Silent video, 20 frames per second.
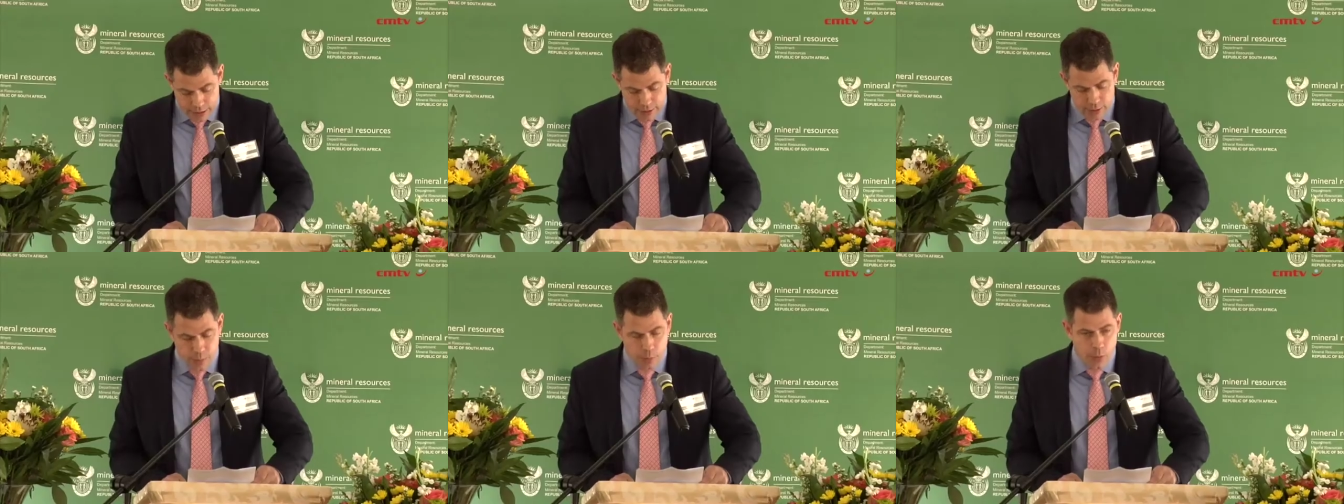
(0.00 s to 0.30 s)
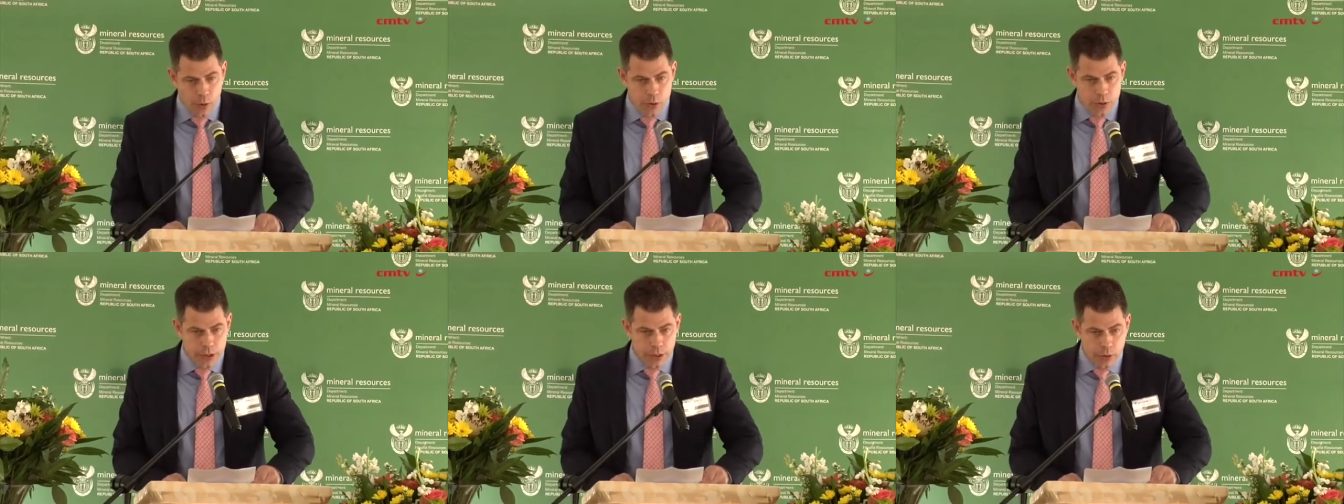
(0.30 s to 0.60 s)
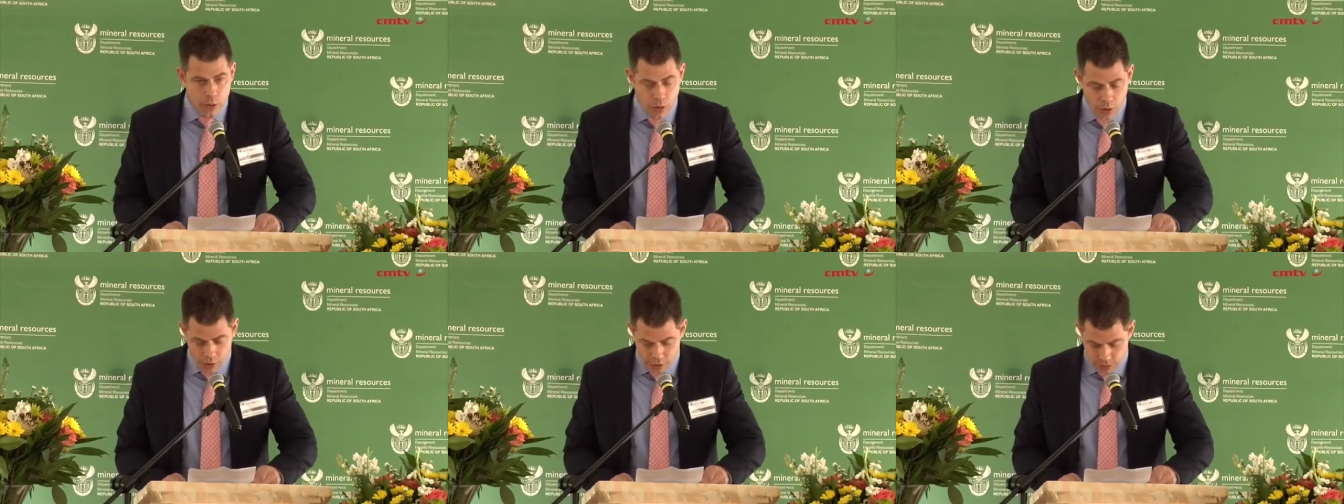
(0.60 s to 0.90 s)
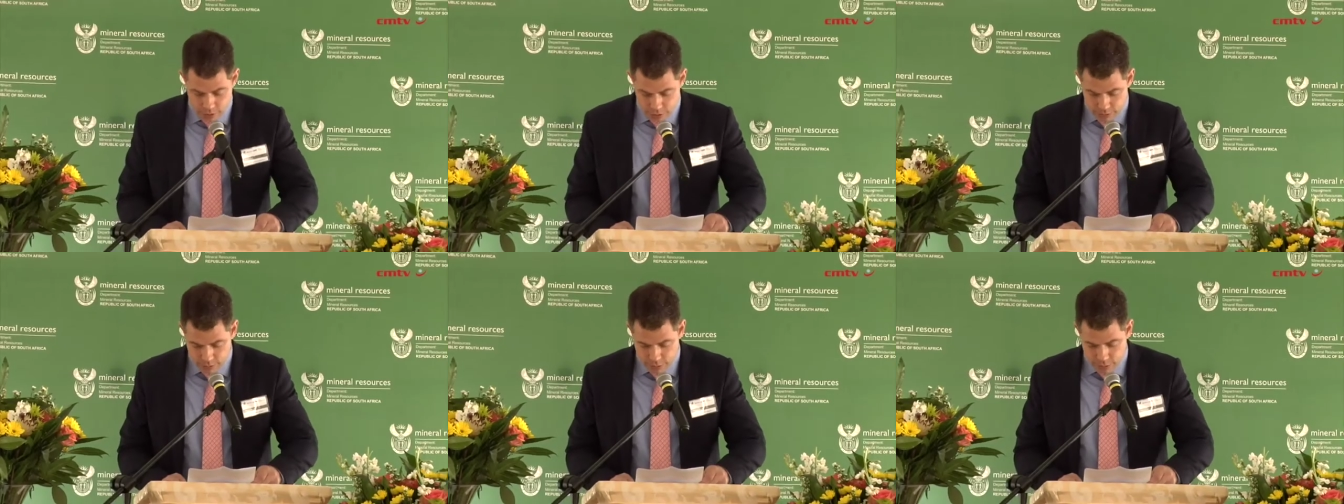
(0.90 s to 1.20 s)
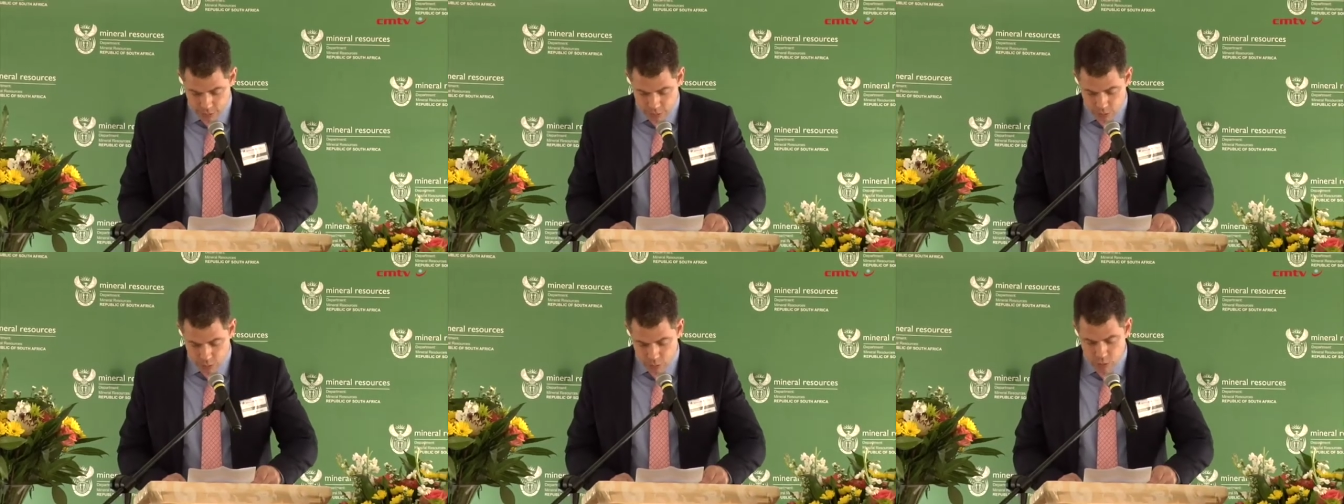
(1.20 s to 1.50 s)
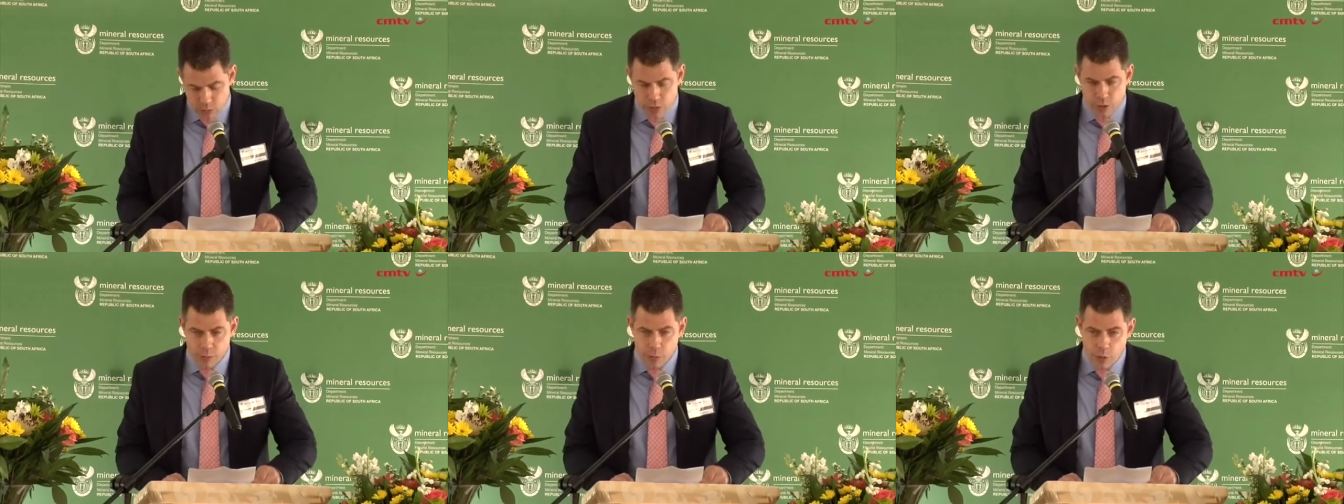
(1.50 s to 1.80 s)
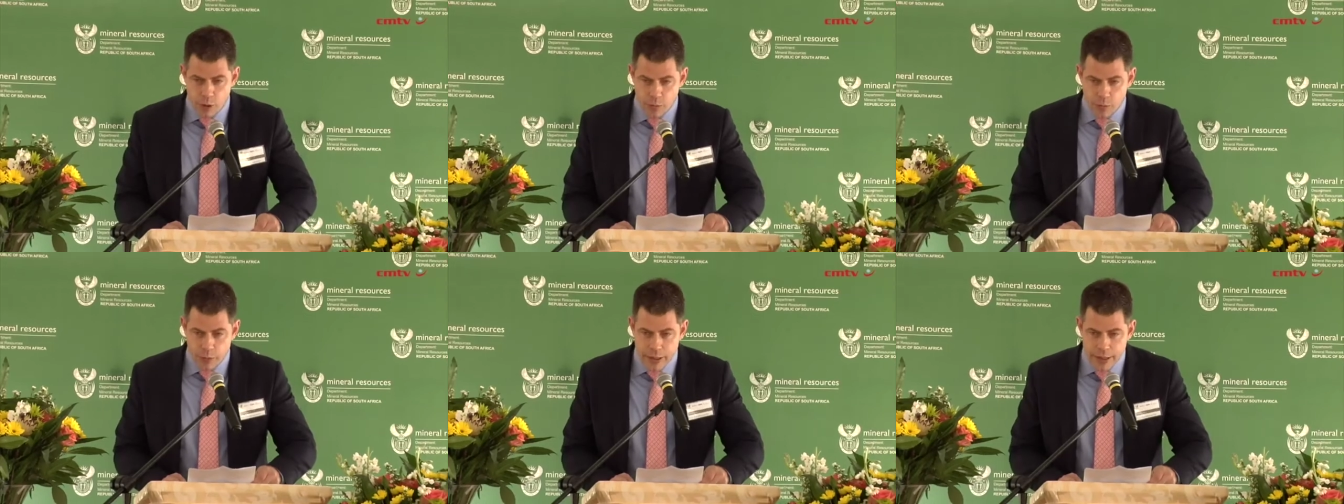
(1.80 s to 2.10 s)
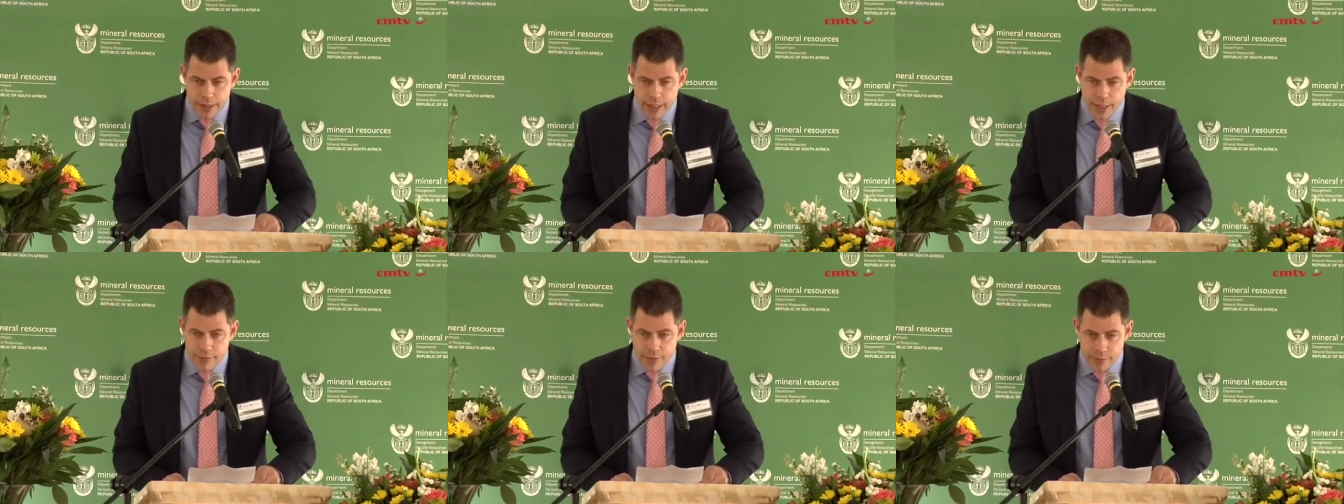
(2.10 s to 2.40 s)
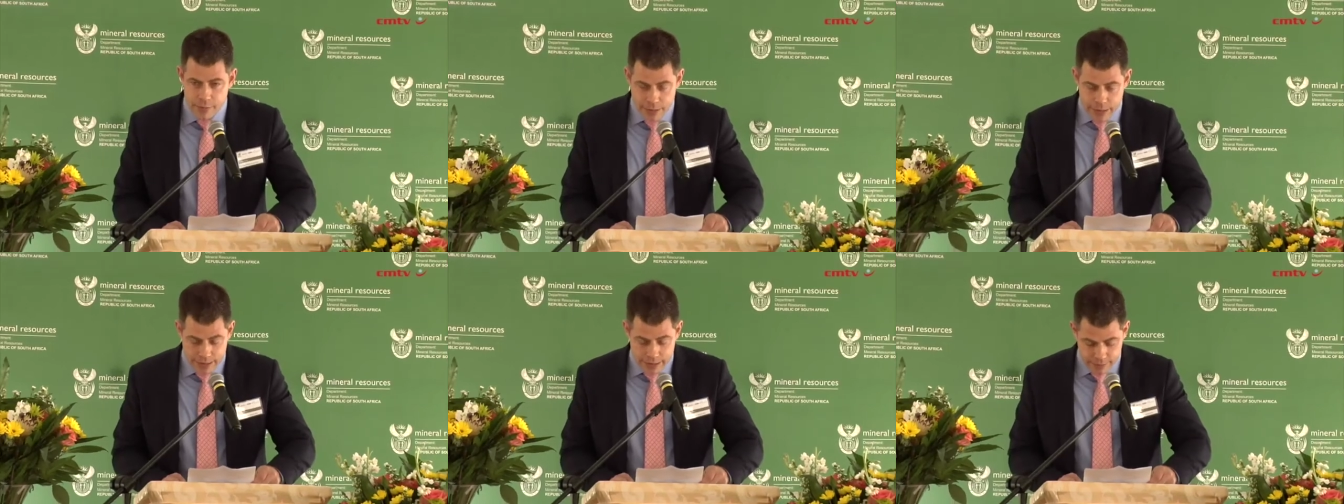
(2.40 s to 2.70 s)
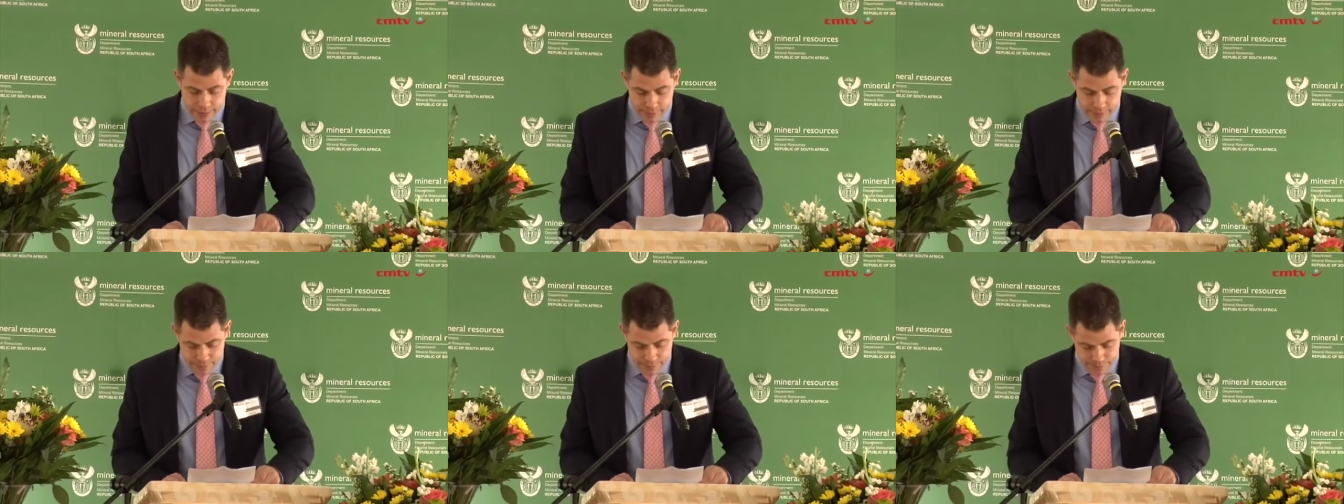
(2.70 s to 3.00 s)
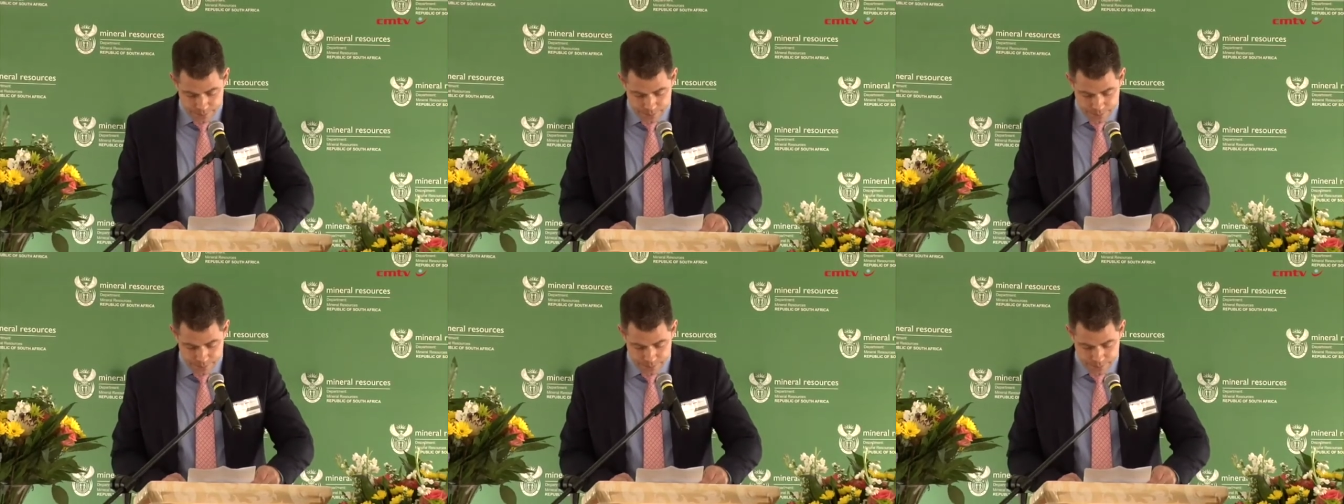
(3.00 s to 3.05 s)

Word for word: the project cost to some 1.7 billion.